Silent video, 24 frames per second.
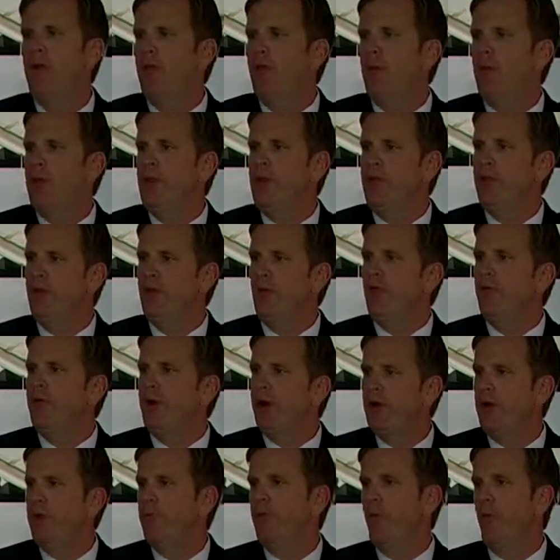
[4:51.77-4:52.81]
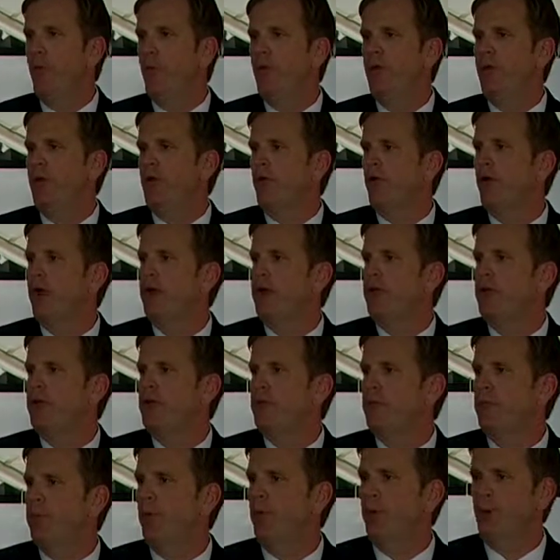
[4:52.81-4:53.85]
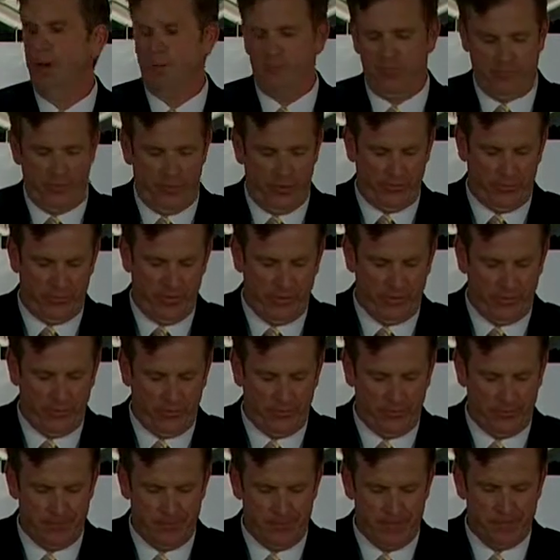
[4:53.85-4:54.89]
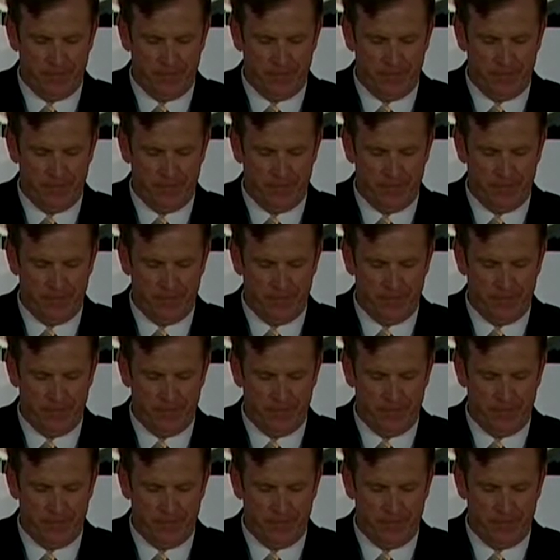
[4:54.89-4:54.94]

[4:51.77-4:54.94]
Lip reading: that we think are very important in the chronic disease programs for our seniors.